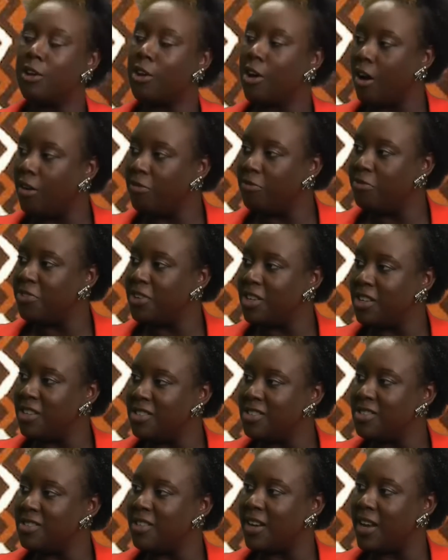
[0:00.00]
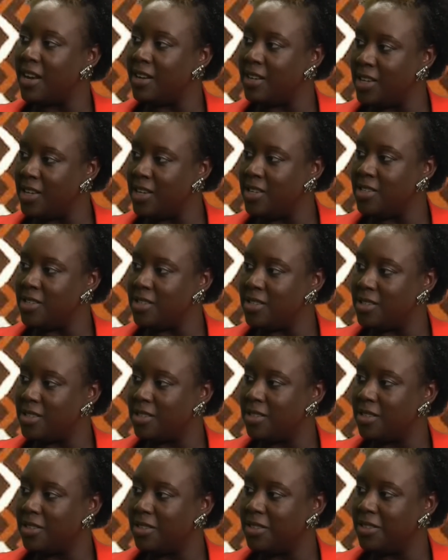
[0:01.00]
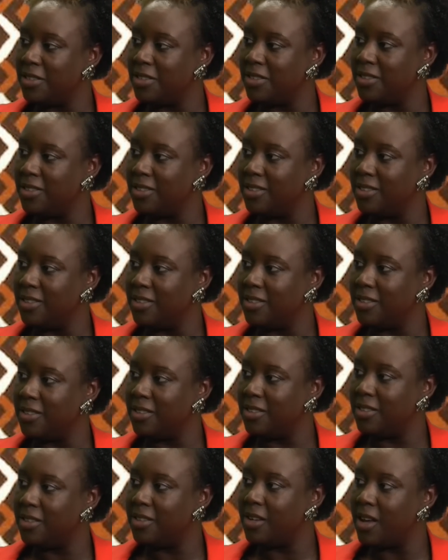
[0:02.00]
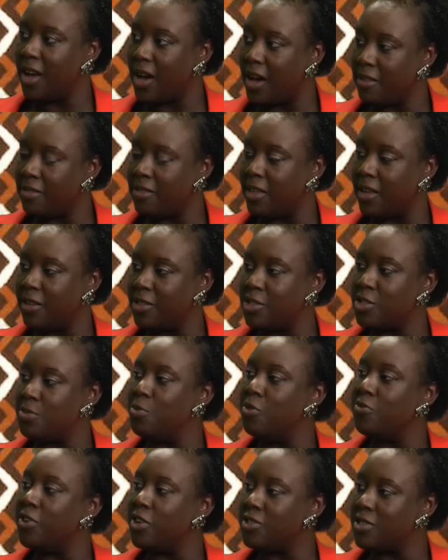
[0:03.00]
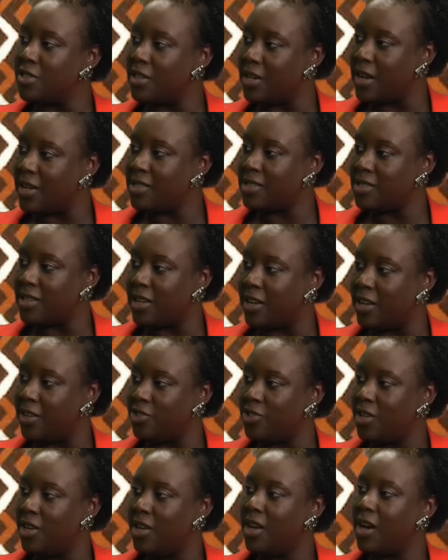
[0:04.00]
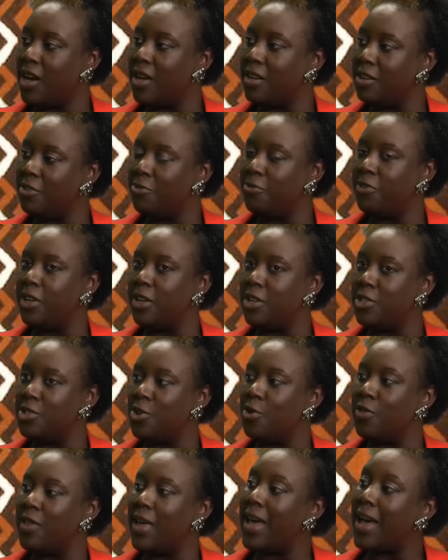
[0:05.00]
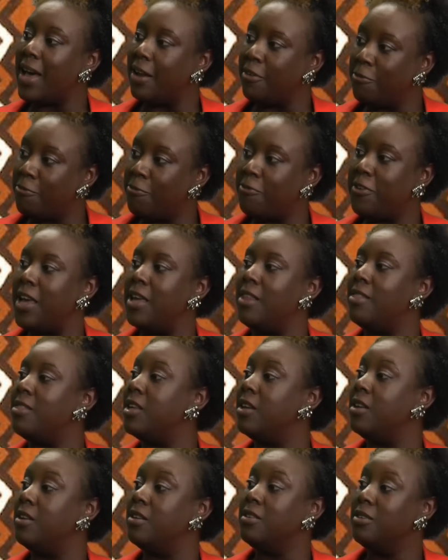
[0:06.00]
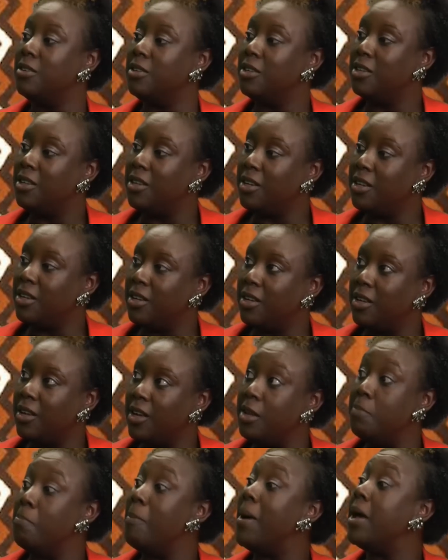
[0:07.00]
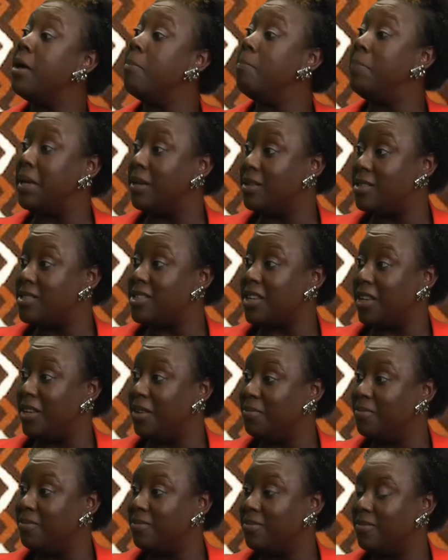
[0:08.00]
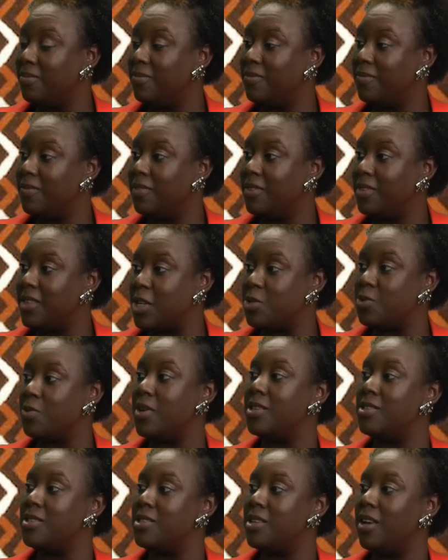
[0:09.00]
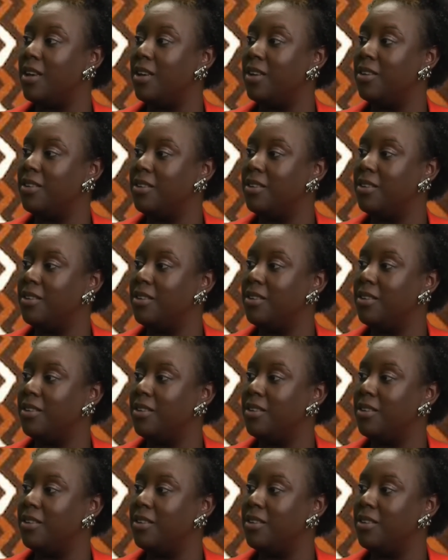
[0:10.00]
the confidence that I needed, I think, to move on to the next stage. I didn't feel as though they had faith in my ability. That's what I'd say.